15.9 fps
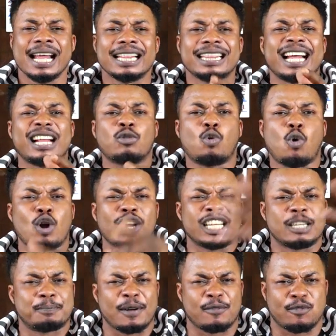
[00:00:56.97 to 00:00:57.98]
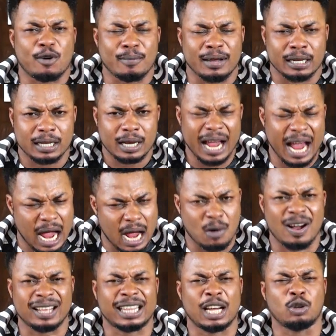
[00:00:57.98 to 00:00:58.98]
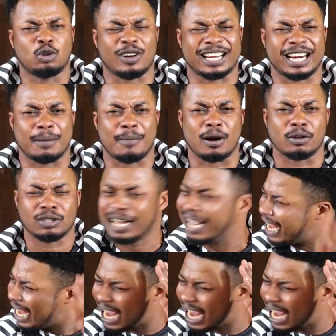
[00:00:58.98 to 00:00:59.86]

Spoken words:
that God is performing. Hey, what are you talking about?